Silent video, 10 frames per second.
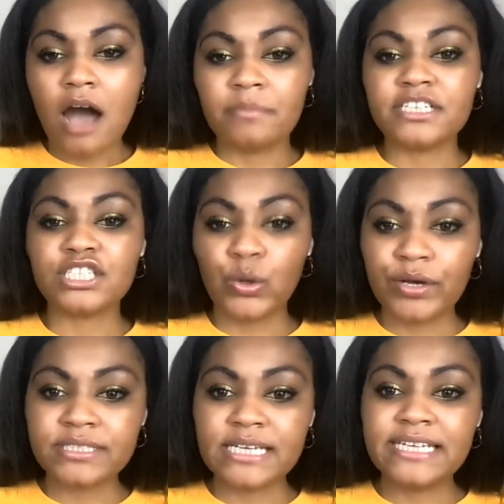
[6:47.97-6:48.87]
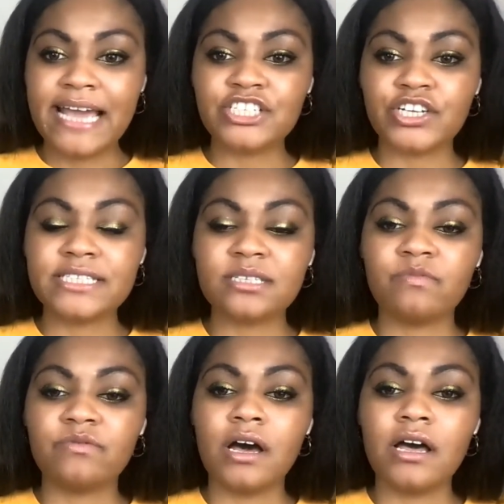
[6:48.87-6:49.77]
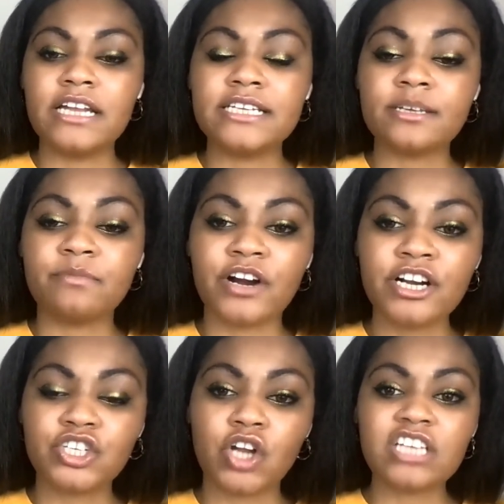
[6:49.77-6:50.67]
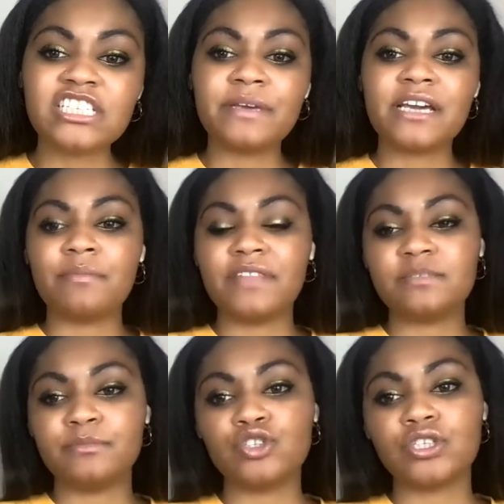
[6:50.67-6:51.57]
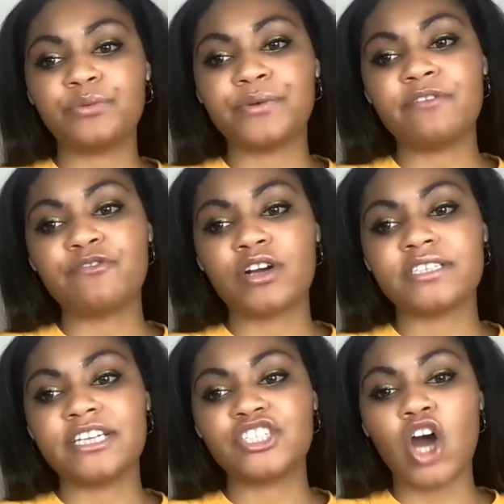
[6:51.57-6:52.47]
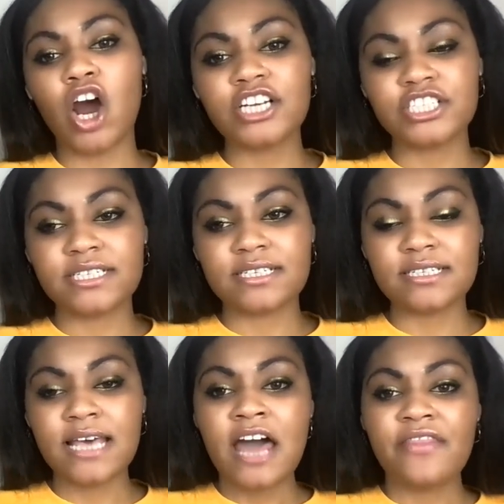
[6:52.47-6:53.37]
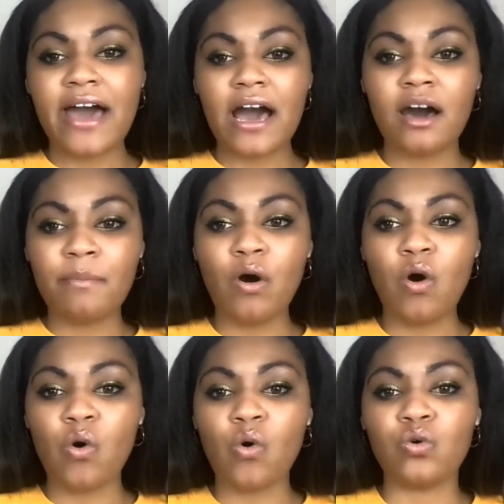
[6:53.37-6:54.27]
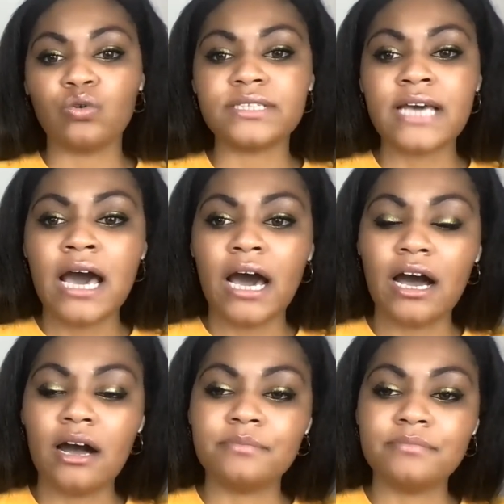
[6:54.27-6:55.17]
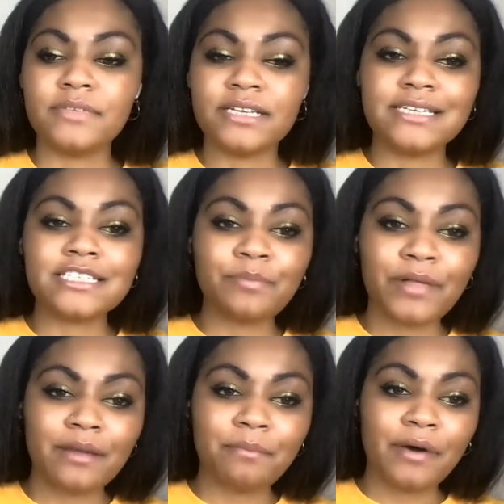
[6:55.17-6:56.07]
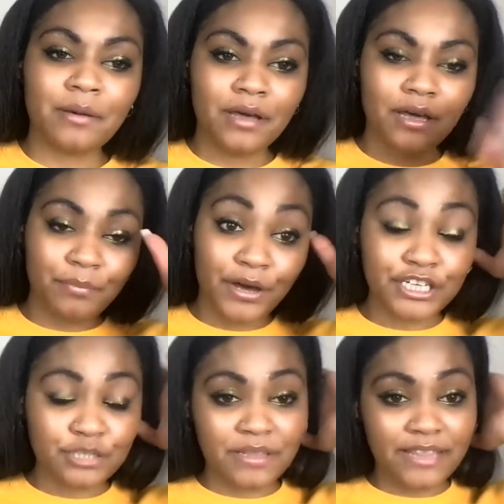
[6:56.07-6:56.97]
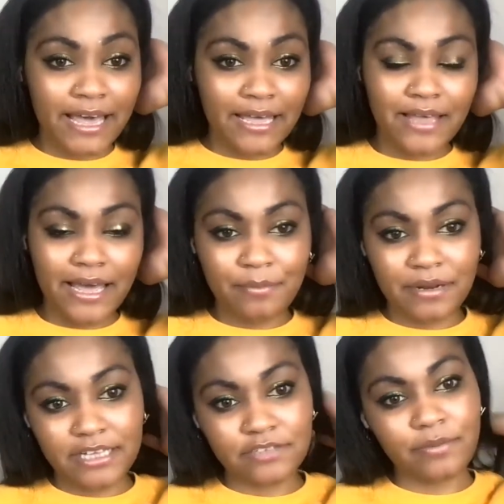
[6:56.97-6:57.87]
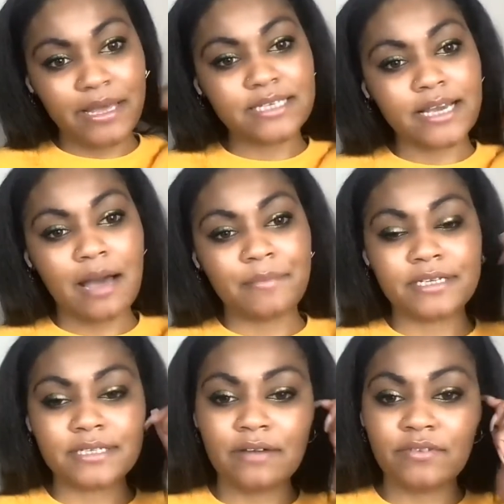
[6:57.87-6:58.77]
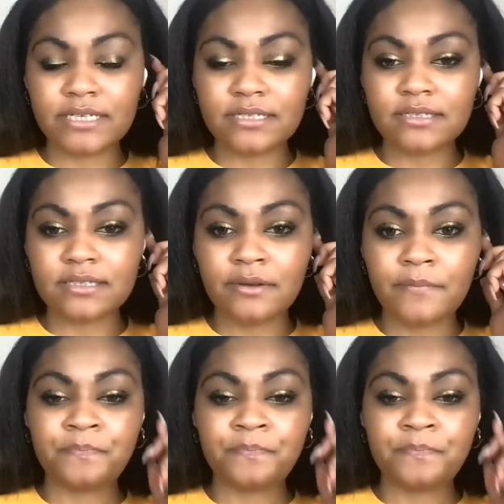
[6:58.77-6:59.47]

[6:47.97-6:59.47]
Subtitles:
Disloyalty, danger, and subversion also become these mutually reinforcing charges that uphold the discipline and punishment that emanates from anti-communist governance.